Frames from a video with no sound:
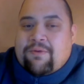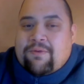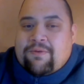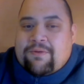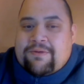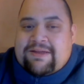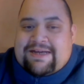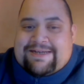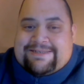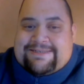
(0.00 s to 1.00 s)
whole
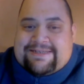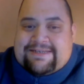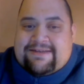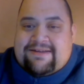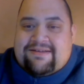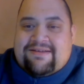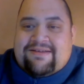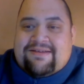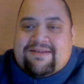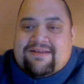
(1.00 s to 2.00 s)
idea
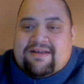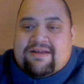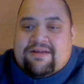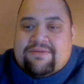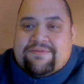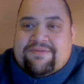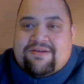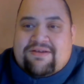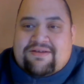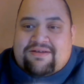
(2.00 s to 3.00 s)

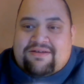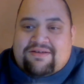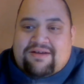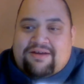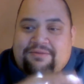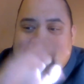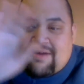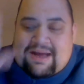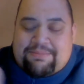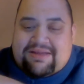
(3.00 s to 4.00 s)
of
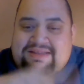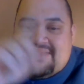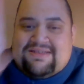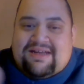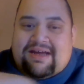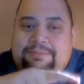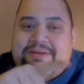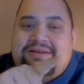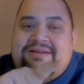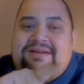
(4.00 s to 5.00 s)
wrapping this
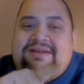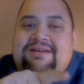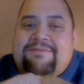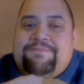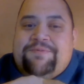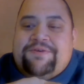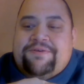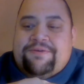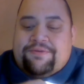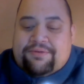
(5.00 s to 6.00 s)
up
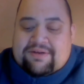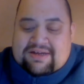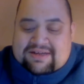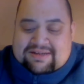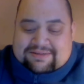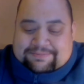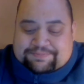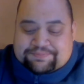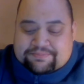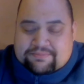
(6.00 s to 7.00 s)
to
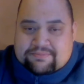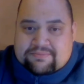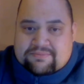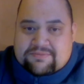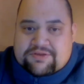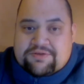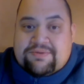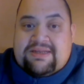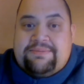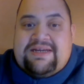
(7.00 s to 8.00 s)

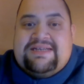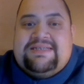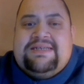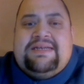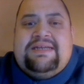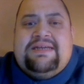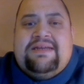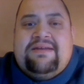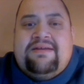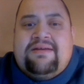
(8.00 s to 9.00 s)
really make it sink
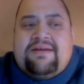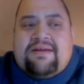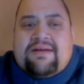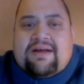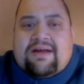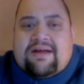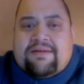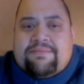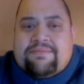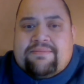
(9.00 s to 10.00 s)
in
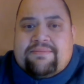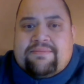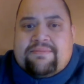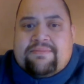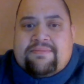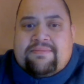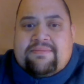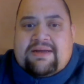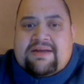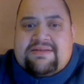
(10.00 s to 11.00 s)

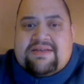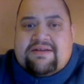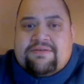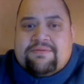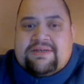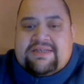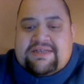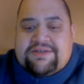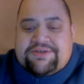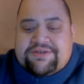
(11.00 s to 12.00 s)
as like a
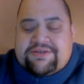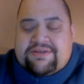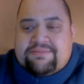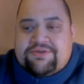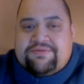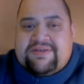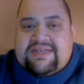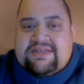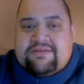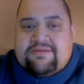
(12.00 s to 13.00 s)
really good
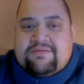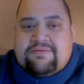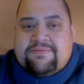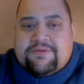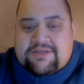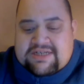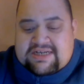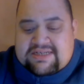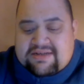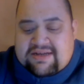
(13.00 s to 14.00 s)
movie for a
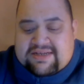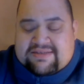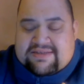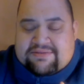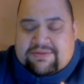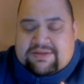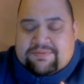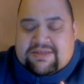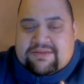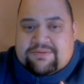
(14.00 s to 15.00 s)
Chinese audience that
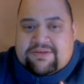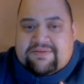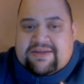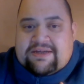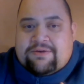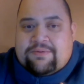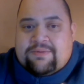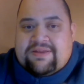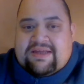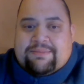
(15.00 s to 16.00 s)
really would have hit home
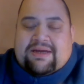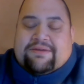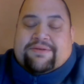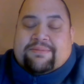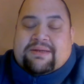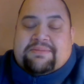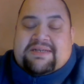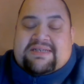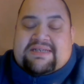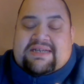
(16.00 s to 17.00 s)
with them. I don't know,
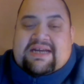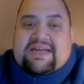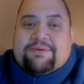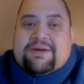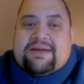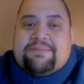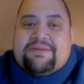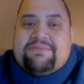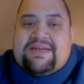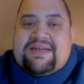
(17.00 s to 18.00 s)
maybe it did anyway,
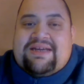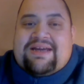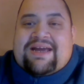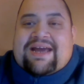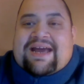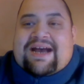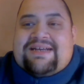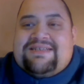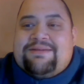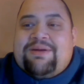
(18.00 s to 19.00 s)
but me
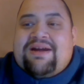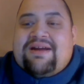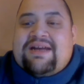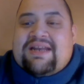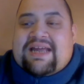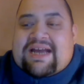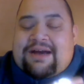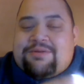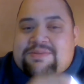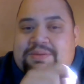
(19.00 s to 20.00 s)
as an American, like
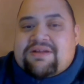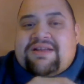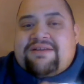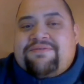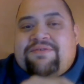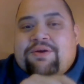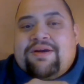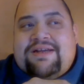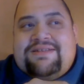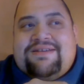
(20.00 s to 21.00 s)
I was pulling
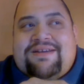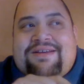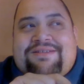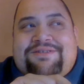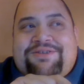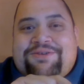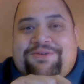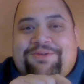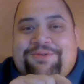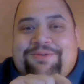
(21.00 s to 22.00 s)
for it
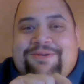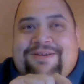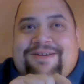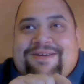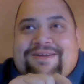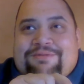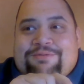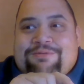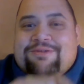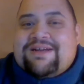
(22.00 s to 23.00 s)
to
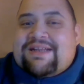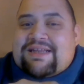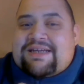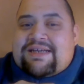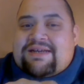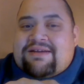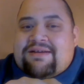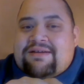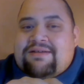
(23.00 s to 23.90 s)
really